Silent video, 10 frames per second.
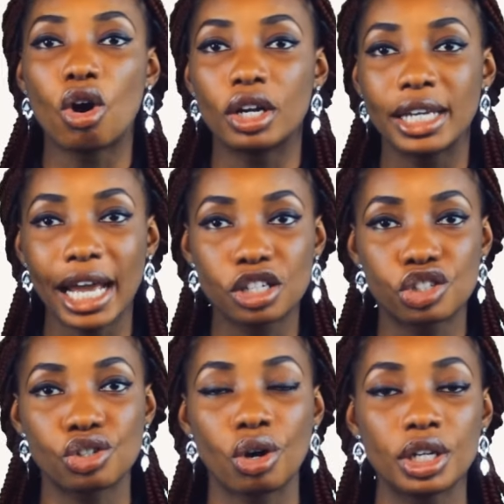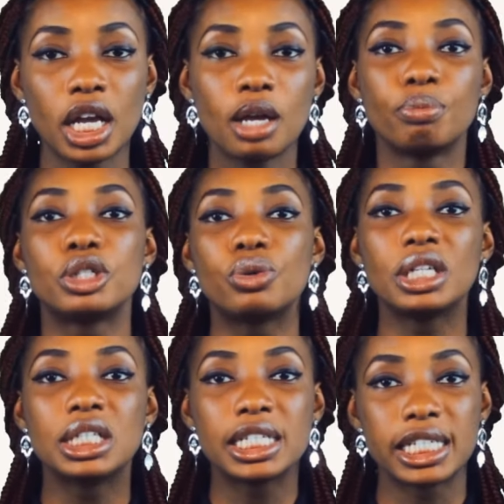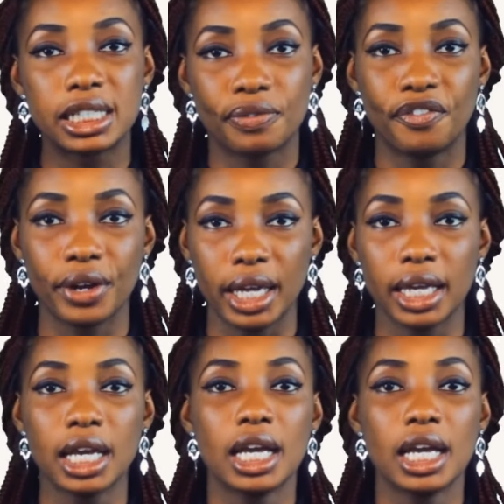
connection between these three?